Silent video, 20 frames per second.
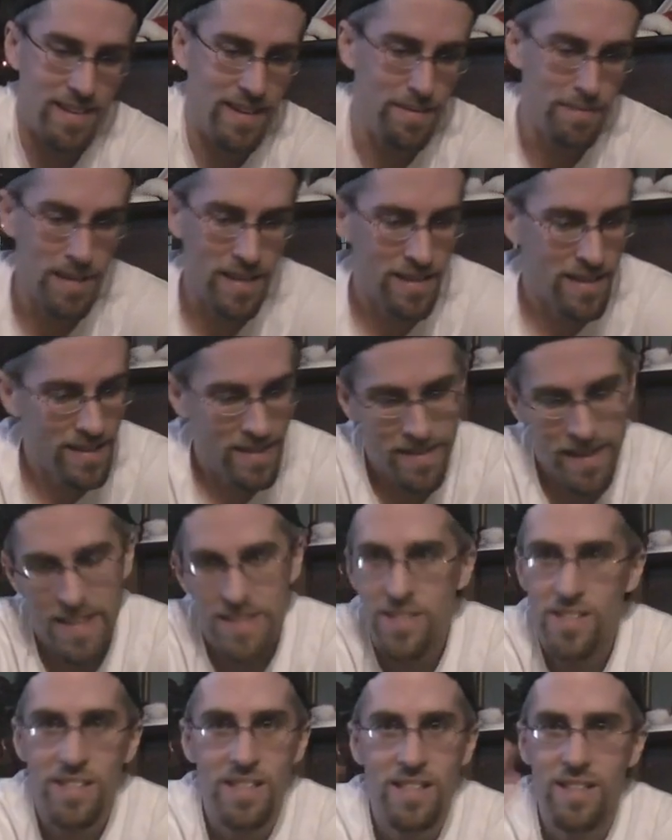I mean,
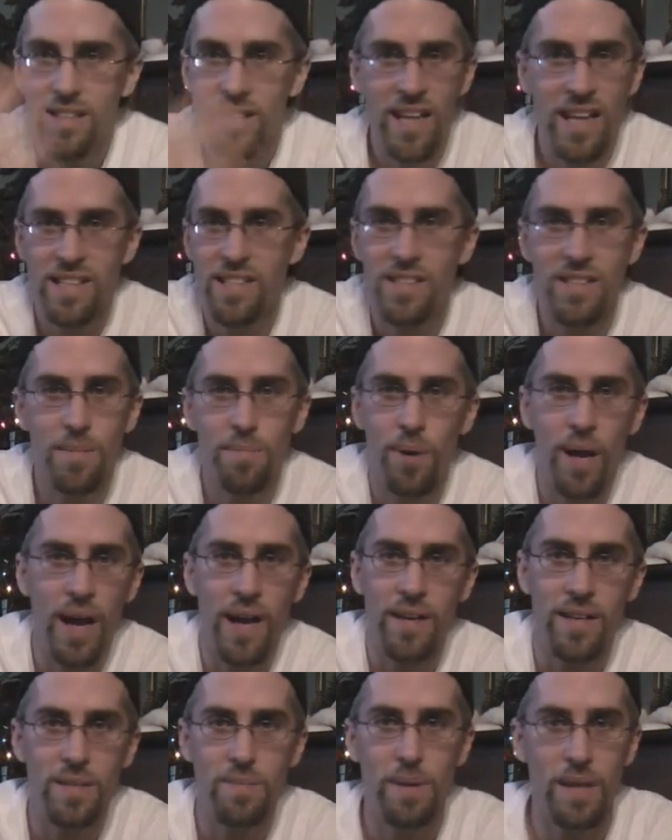that's just the
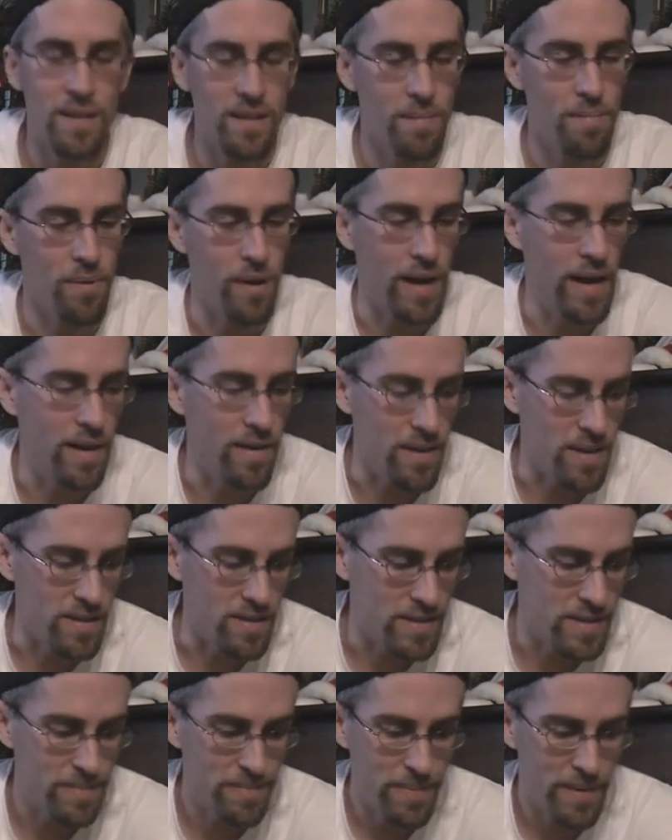Brownies being the
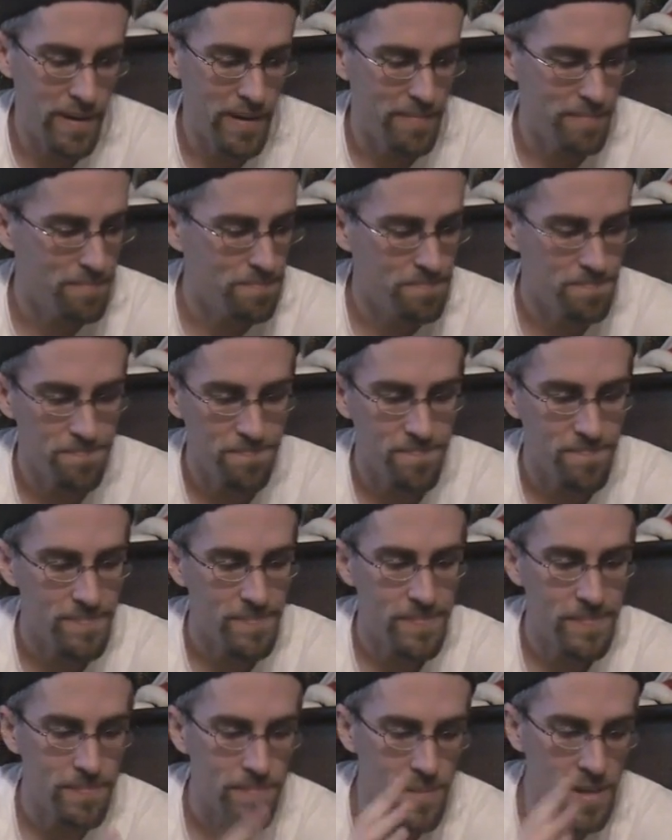Brownies, but...
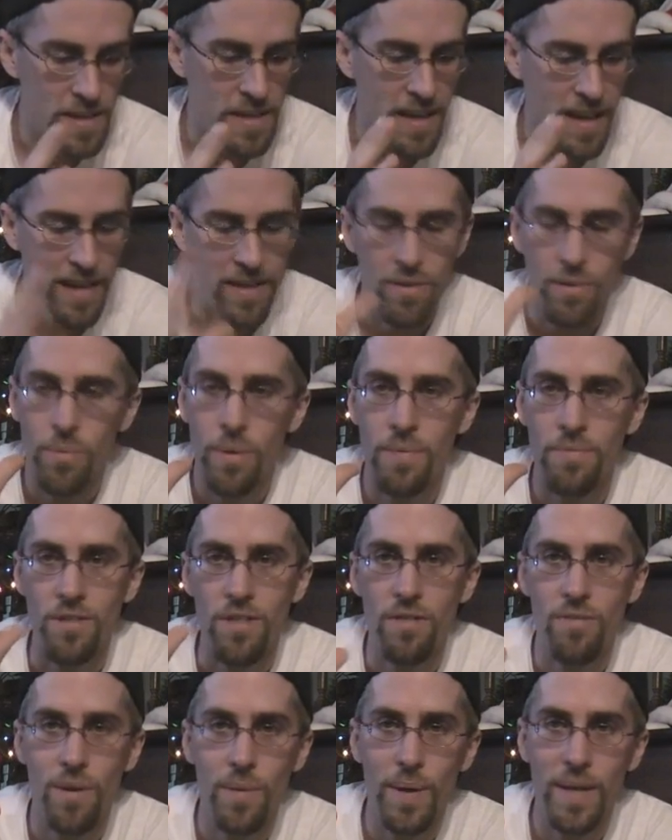Again, we have a
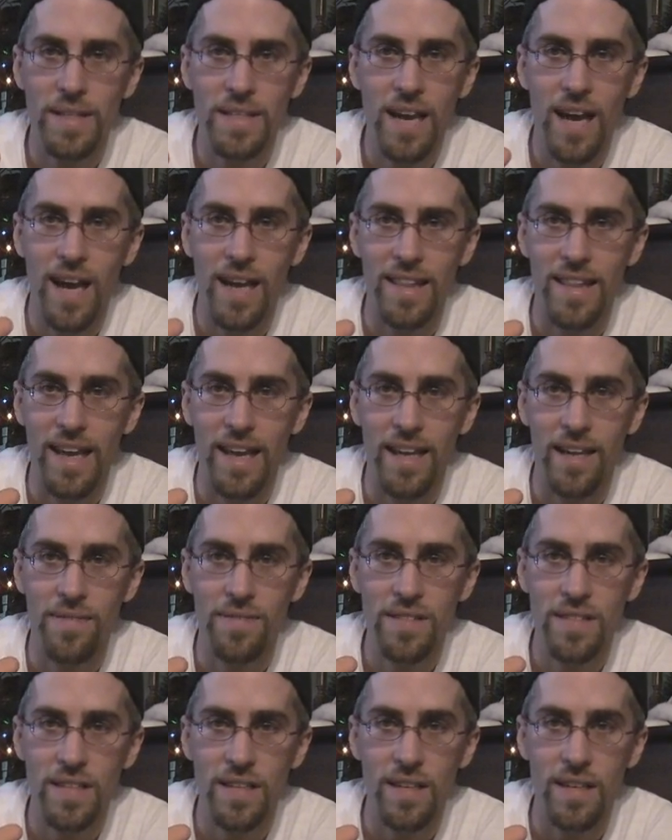three-way tie in the
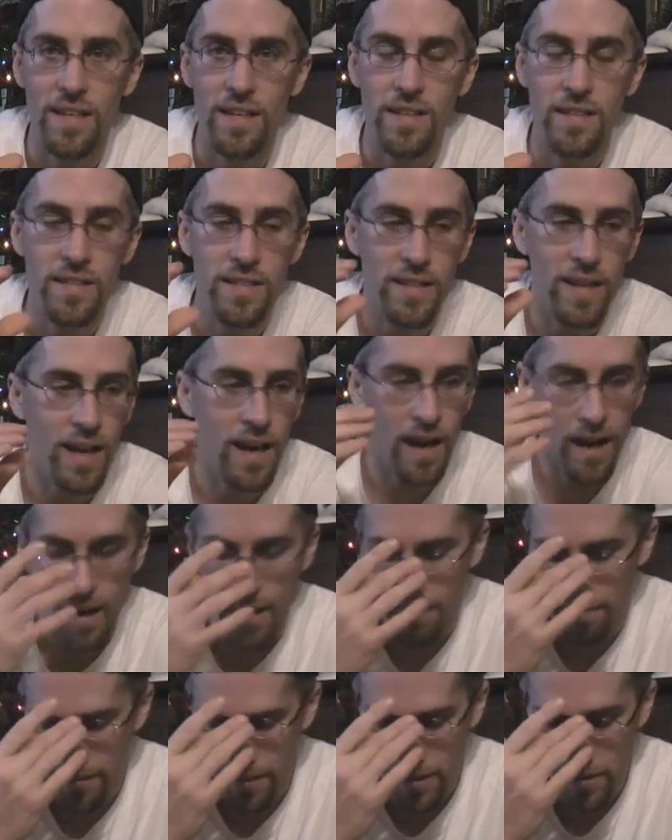NFC East.
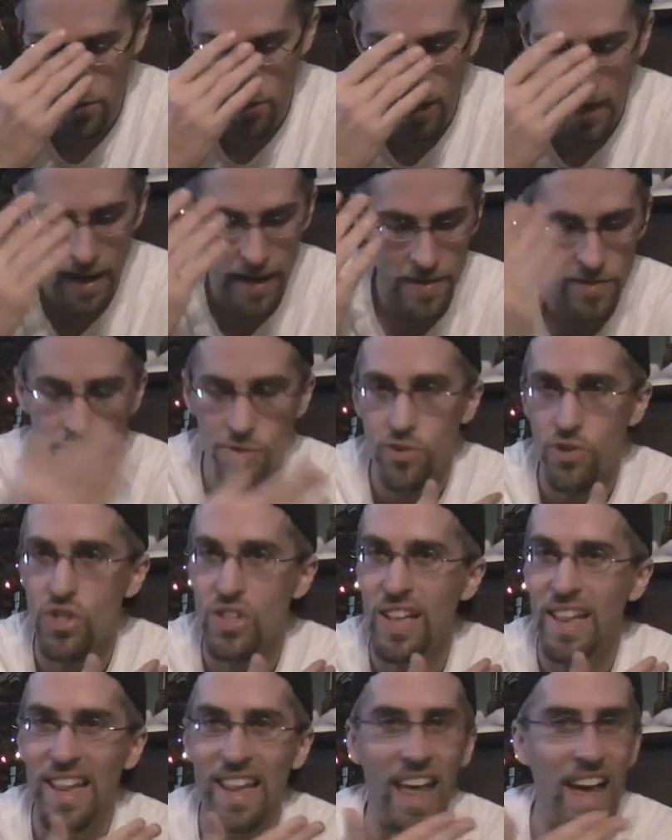The Giants are
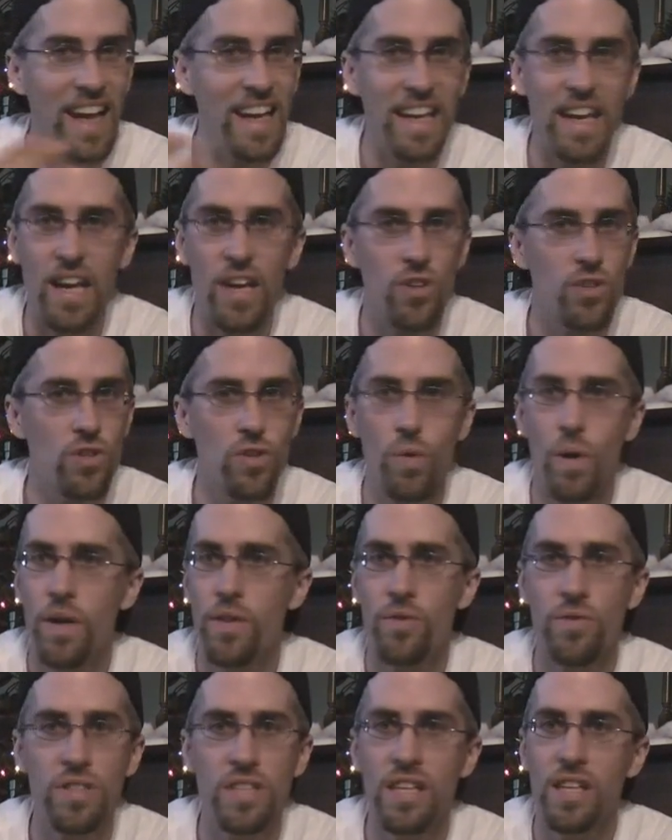just letting two
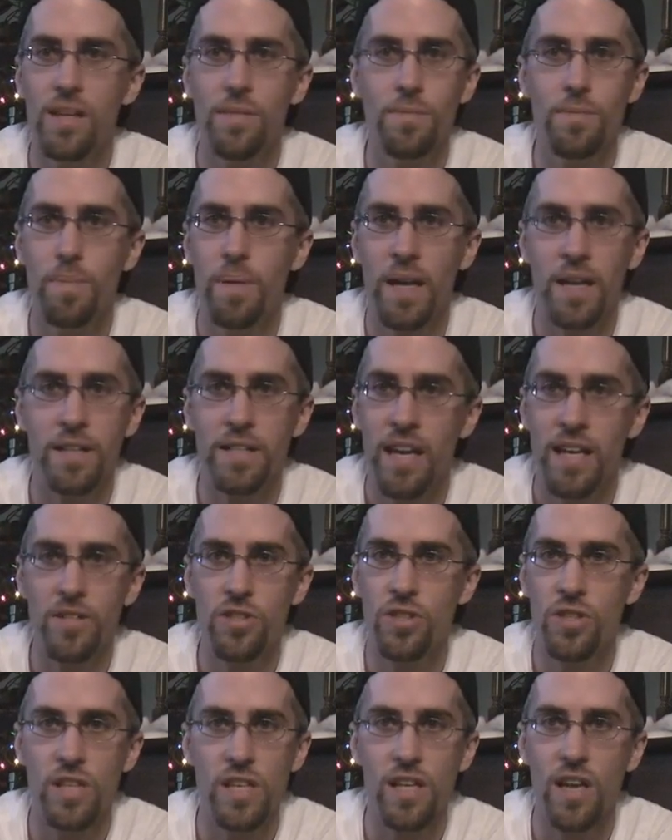other teams
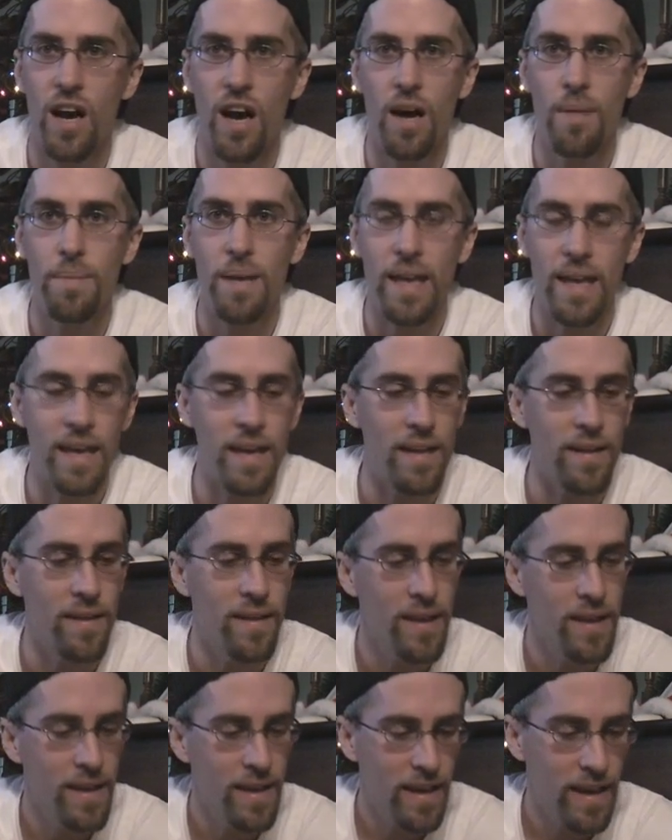potentially come
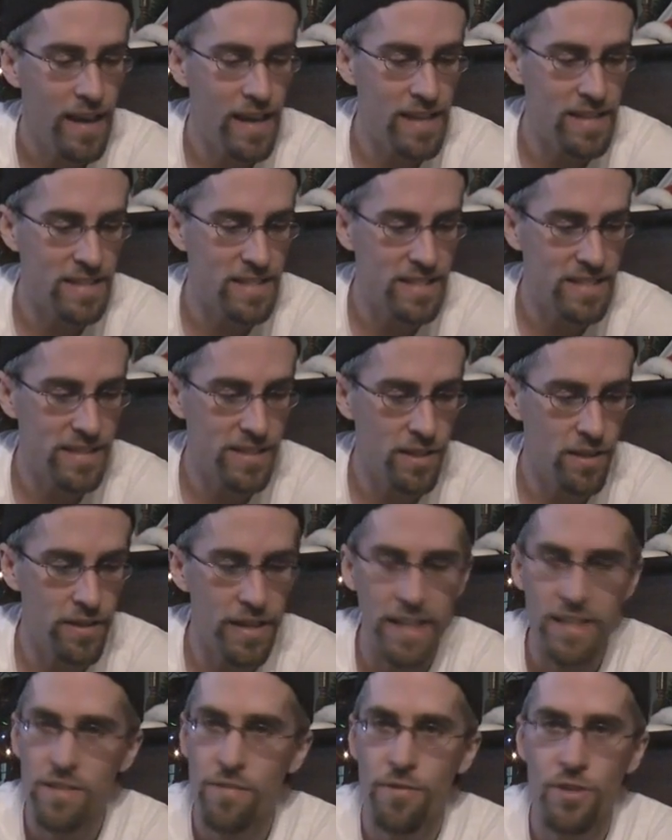in and steal
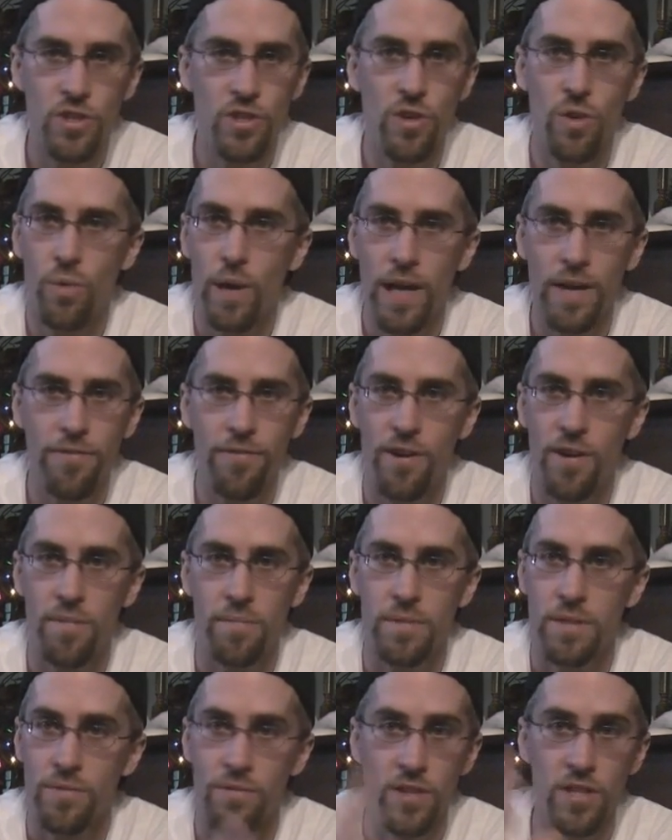that division away
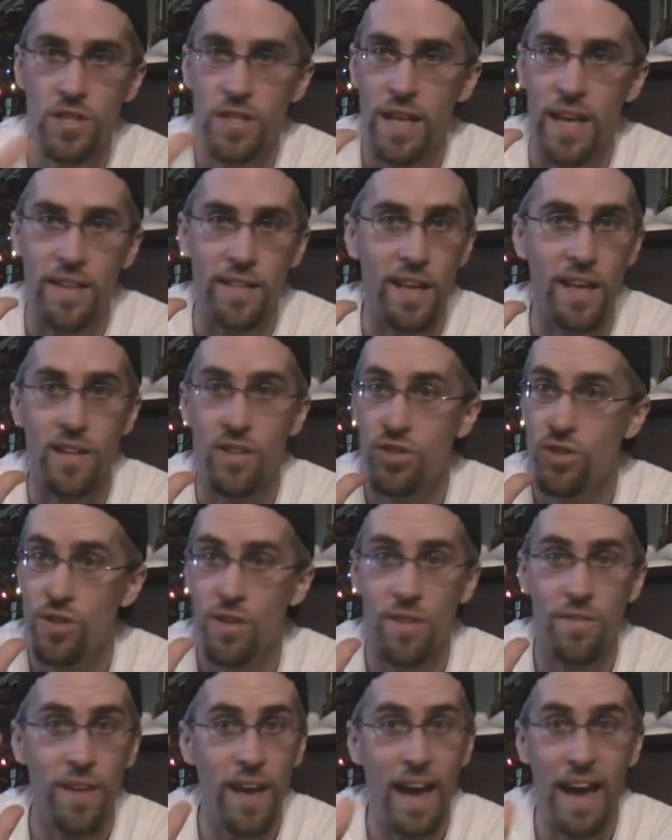from them, division that they
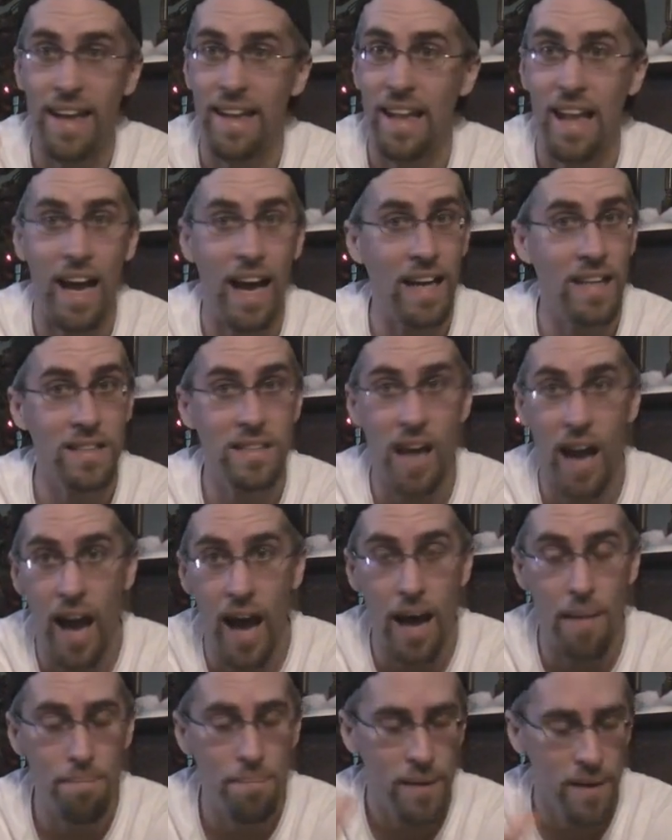should have had locked
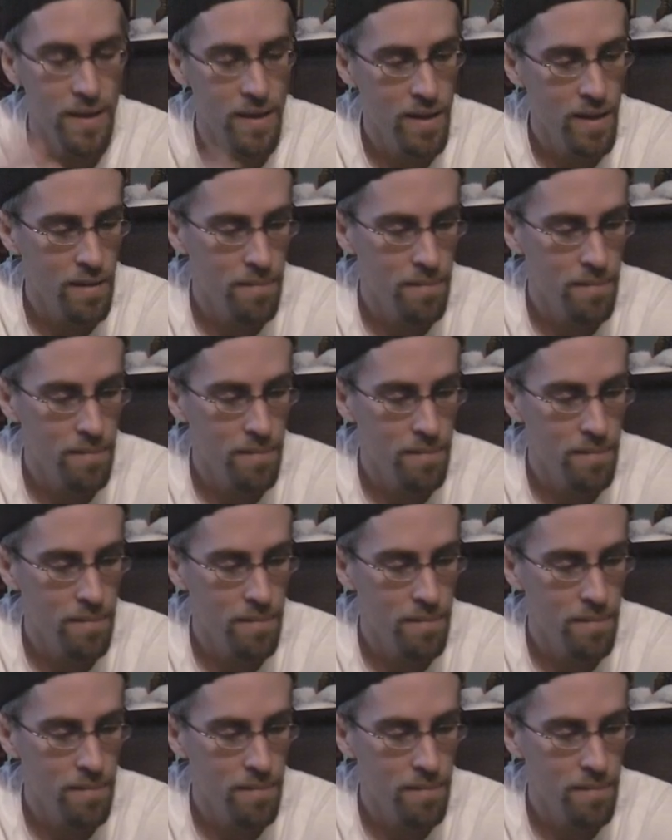up.